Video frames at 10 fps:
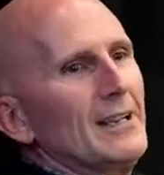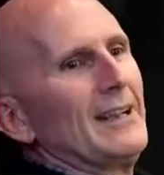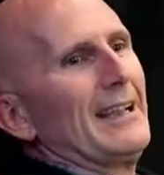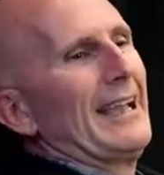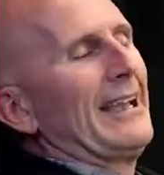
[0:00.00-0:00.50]

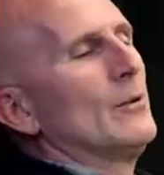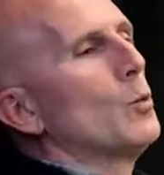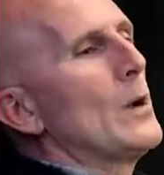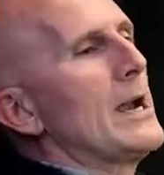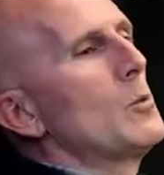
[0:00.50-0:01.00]
And
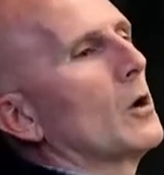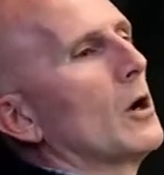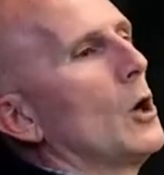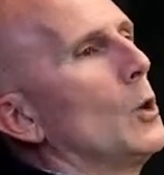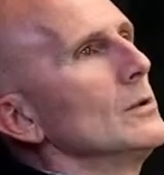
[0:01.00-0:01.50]
we were
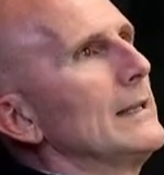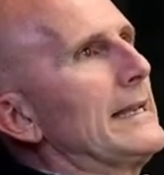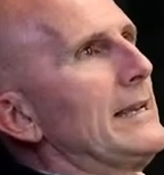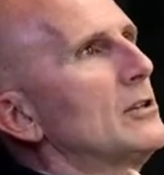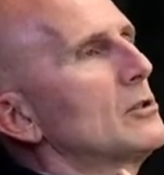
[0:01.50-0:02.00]

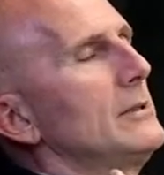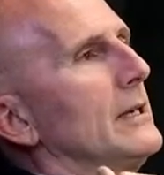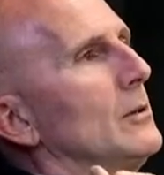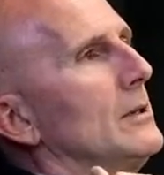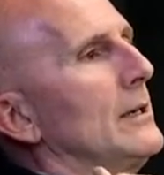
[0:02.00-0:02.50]
only you
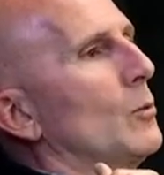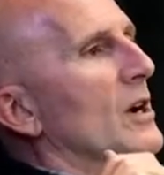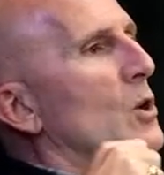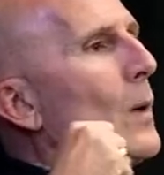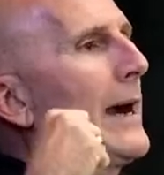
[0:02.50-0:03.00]
know, uh,
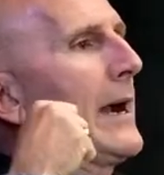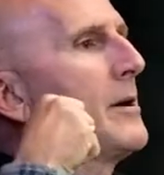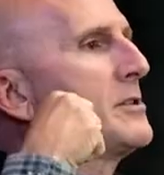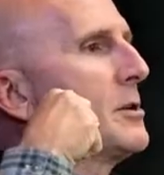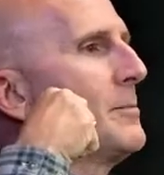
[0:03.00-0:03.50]

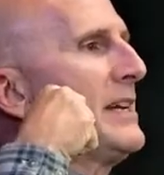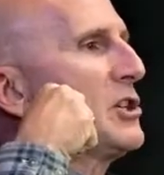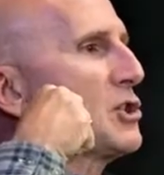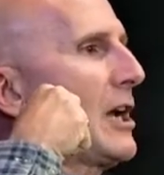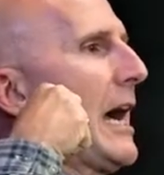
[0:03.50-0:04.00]
required to be
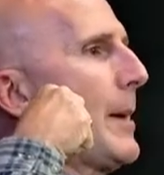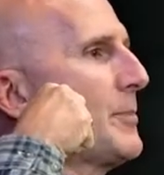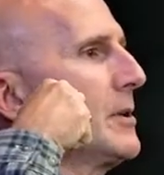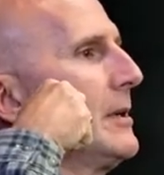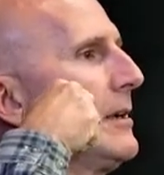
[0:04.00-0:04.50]
stopped
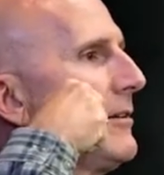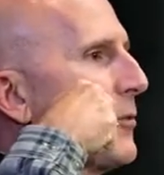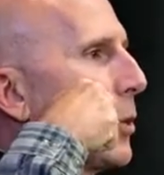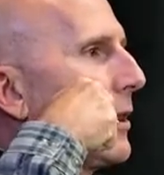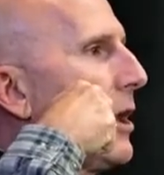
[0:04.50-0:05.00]

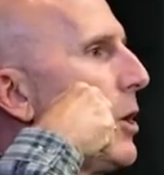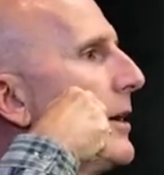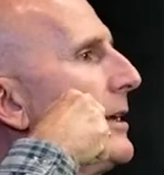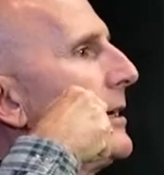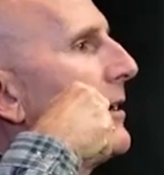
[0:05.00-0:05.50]
for long
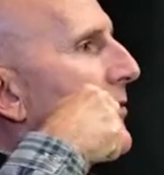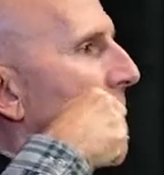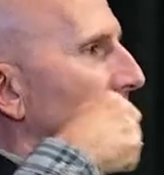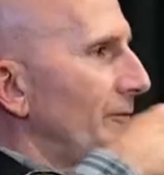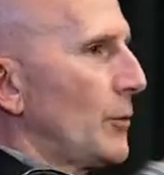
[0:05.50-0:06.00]
enough that a
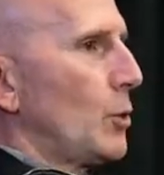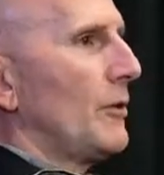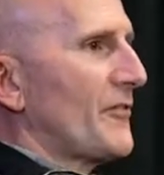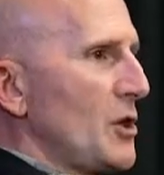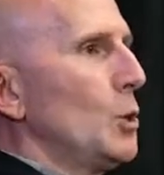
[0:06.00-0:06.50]
full
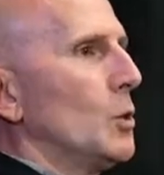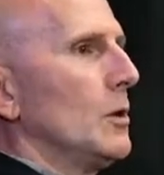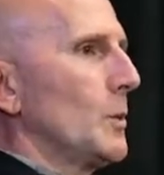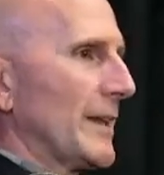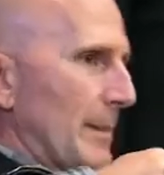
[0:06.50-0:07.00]
fuel,
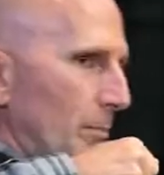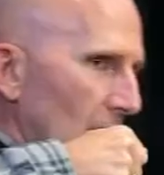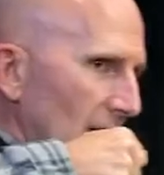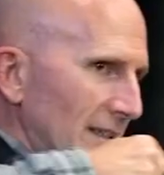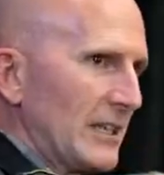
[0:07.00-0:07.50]
when they
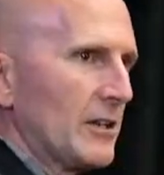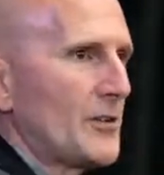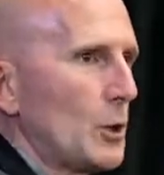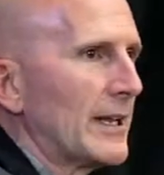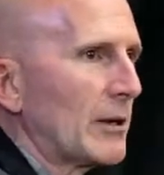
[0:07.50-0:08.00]
plugged in the
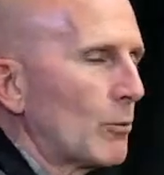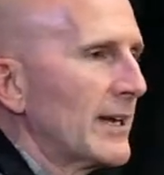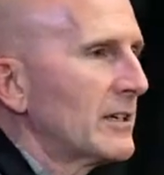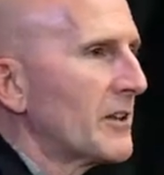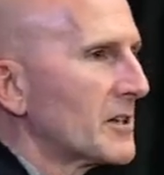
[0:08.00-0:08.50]
fueling rig
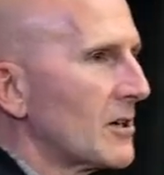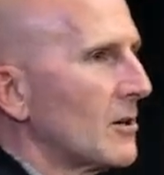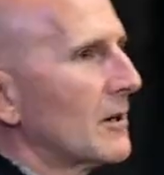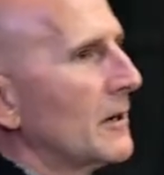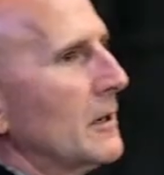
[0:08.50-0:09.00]
to the car,